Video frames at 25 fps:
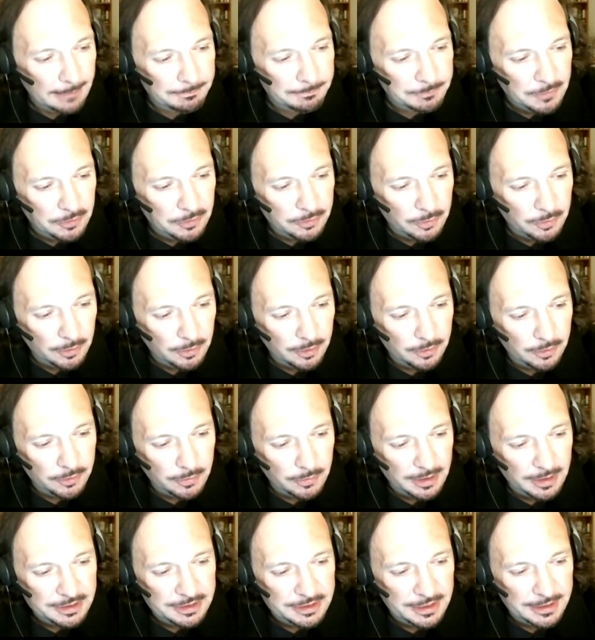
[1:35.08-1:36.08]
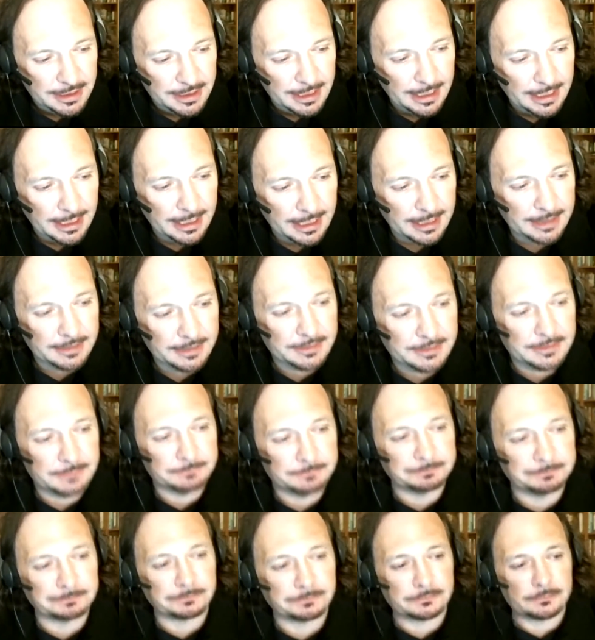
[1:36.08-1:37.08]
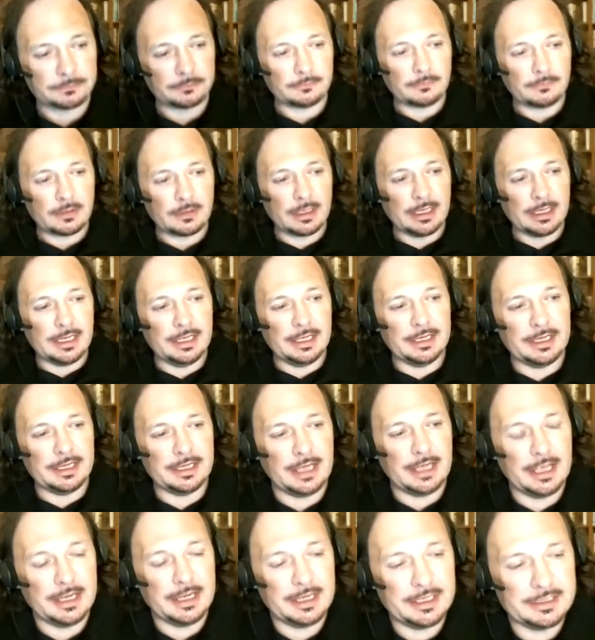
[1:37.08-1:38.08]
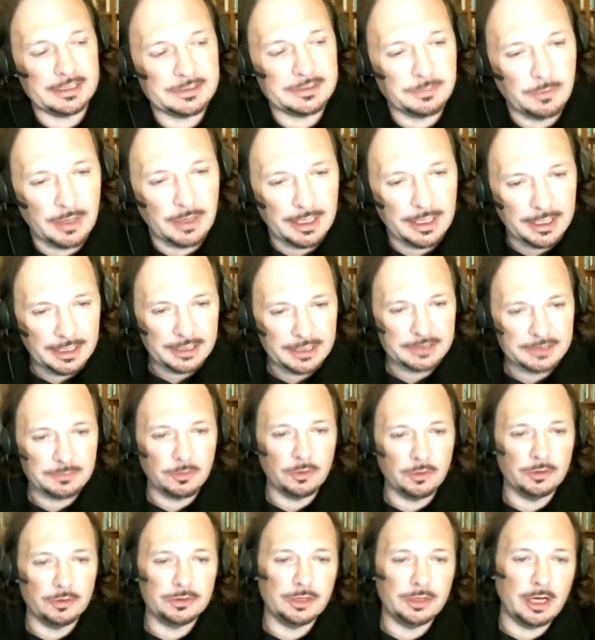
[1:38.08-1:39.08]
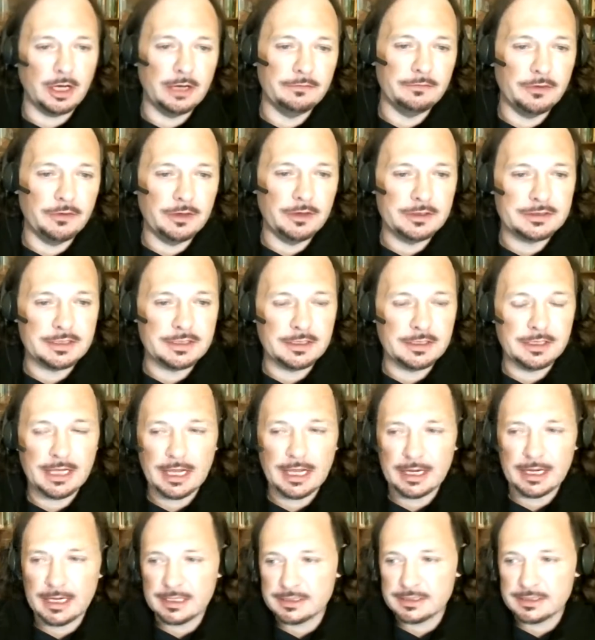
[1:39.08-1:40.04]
good question. And it is more diverse than that.